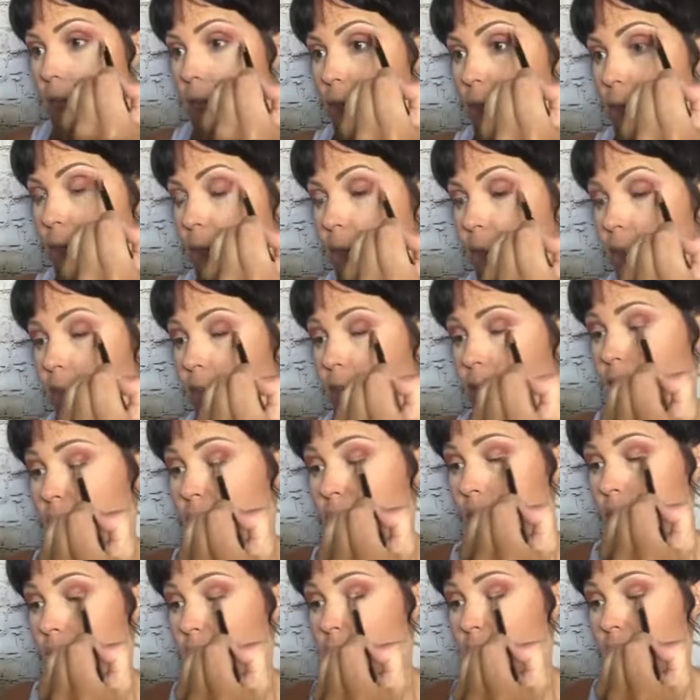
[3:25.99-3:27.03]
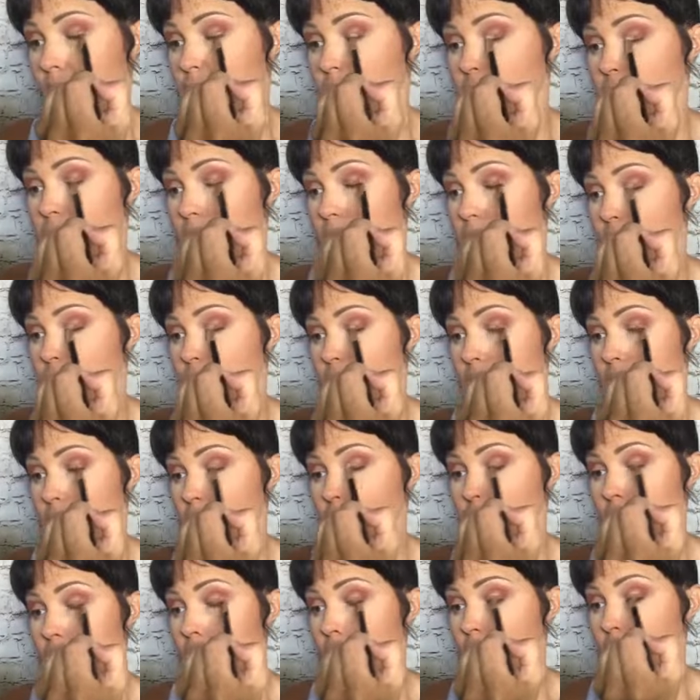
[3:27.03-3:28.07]
you are very easy
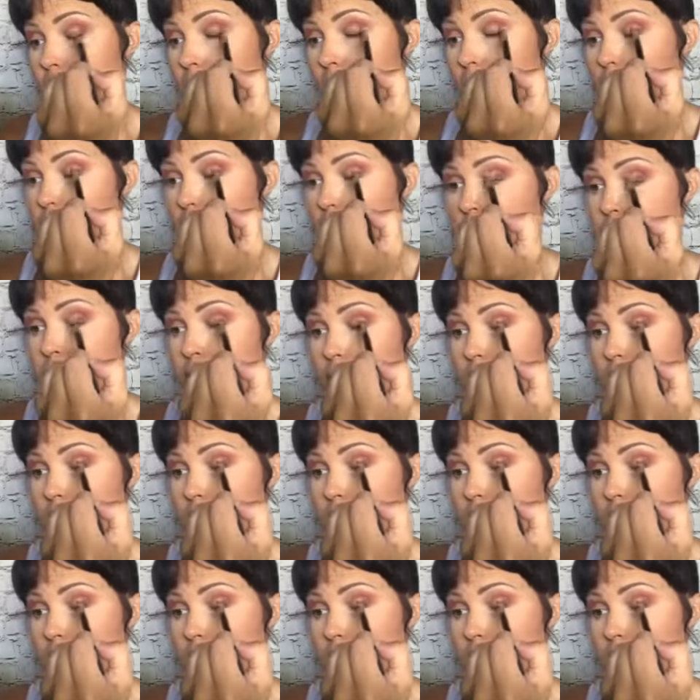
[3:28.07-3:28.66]
to